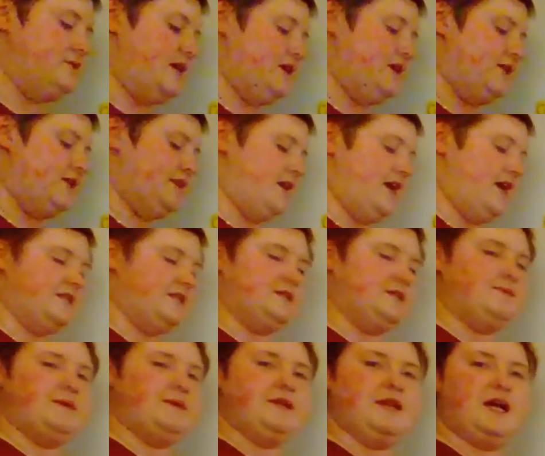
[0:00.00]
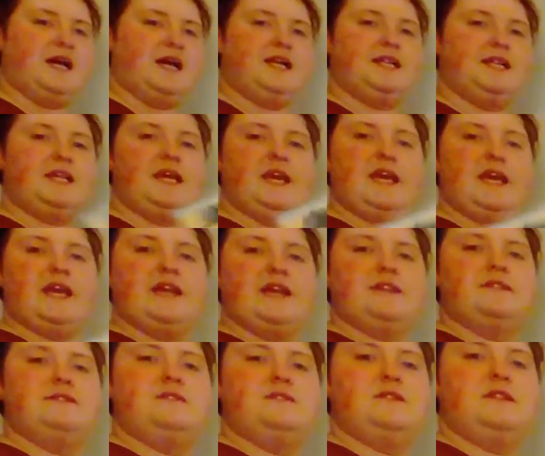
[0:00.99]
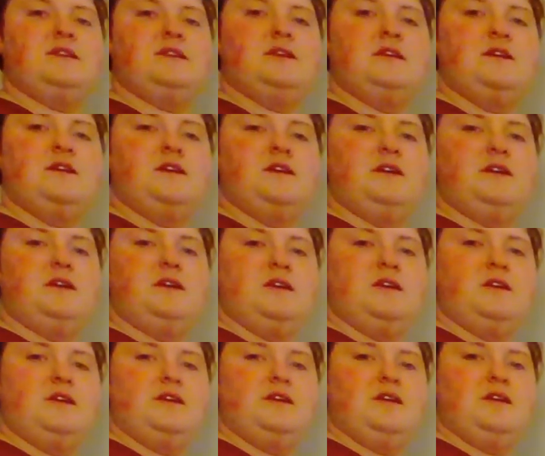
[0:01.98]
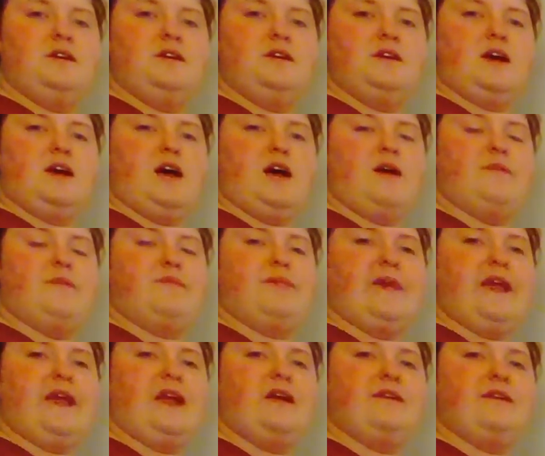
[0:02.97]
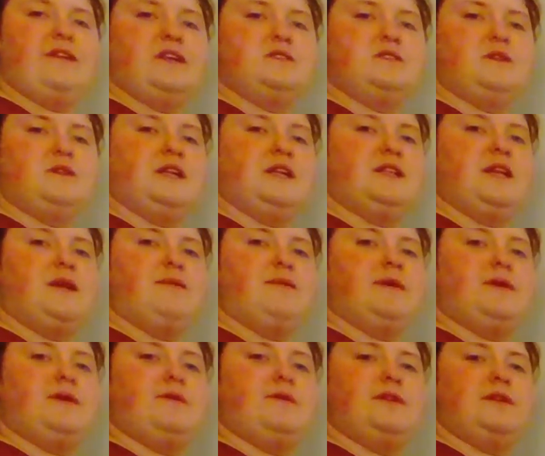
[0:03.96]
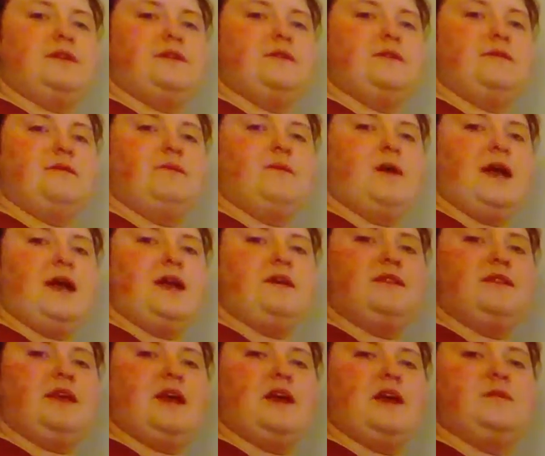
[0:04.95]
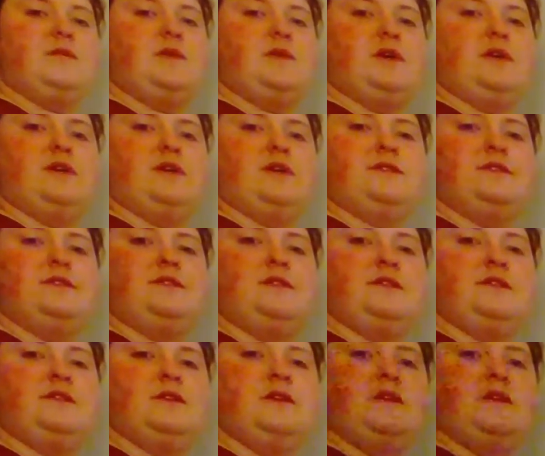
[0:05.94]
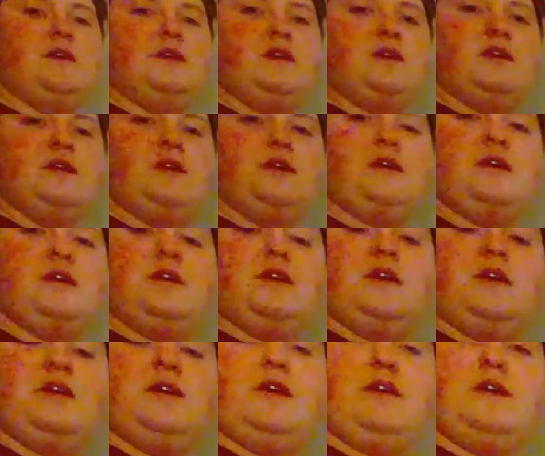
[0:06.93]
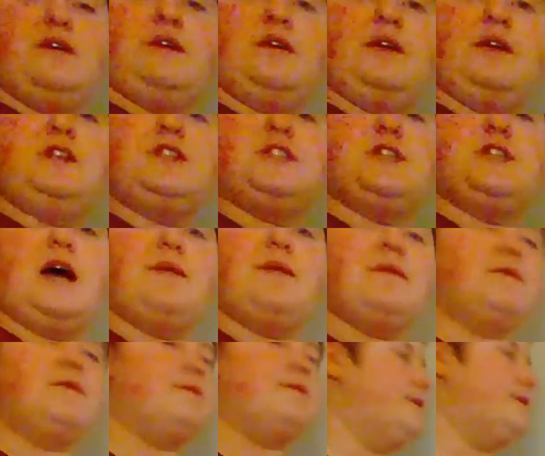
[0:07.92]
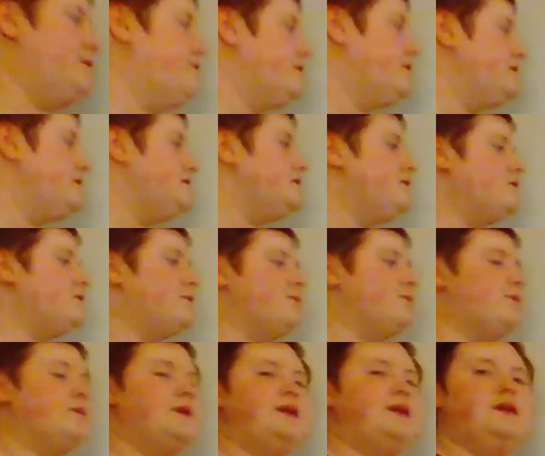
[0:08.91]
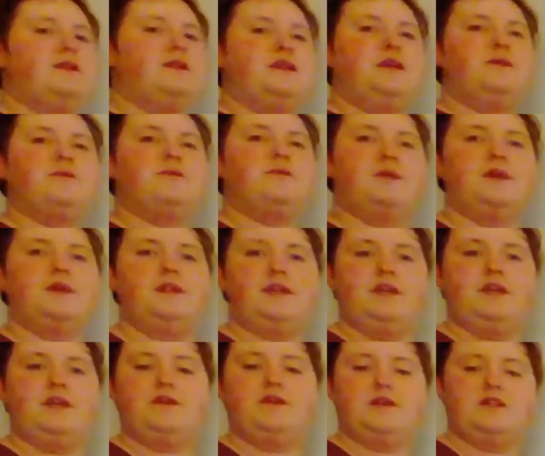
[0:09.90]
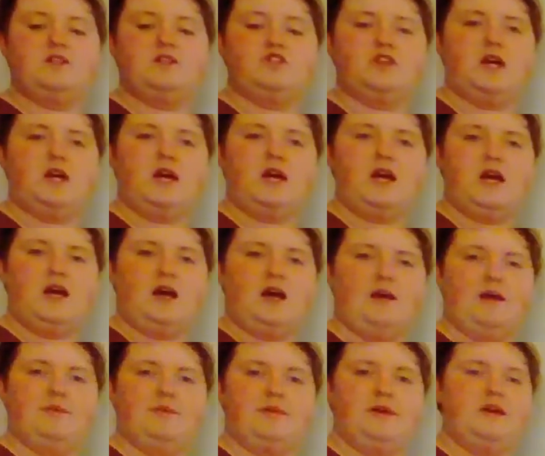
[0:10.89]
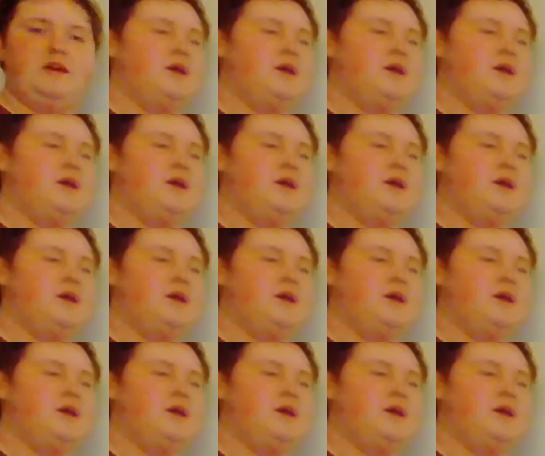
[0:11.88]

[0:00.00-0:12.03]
And last but not least, a bear. That's right, and that would go in the wild animals. Good job, everyone. You guys did a really, really good job.